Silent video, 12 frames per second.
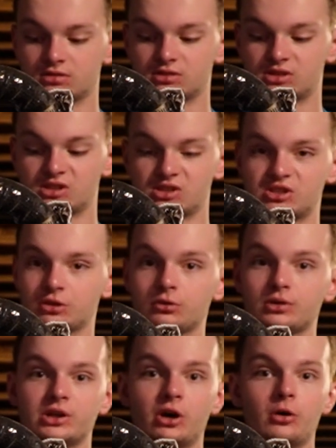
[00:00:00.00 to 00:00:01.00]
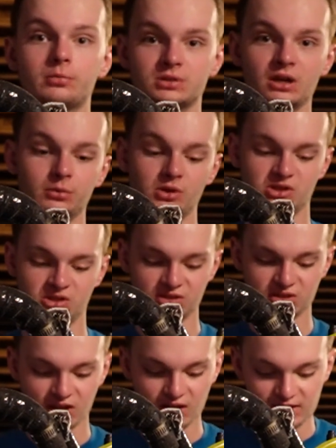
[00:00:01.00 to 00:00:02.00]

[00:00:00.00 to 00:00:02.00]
sincerely hoped I wasn't,